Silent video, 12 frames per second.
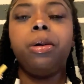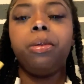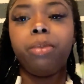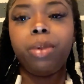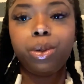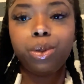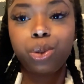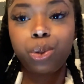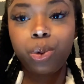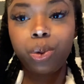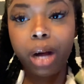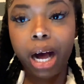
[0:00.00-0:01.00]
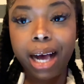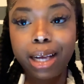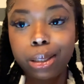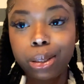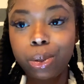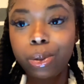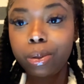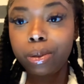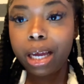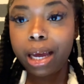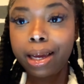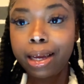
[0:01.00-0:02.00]
middle school, high school
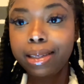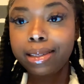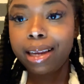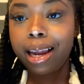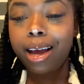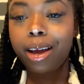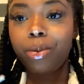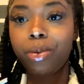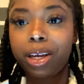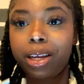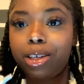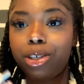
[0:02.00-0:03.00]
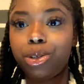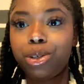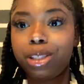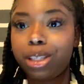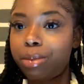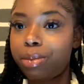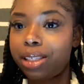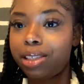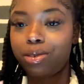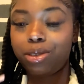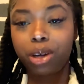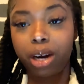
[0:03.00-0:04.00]
days, like when drill team and
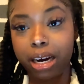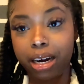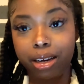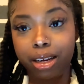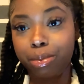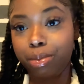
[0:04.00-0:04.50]
stuff started,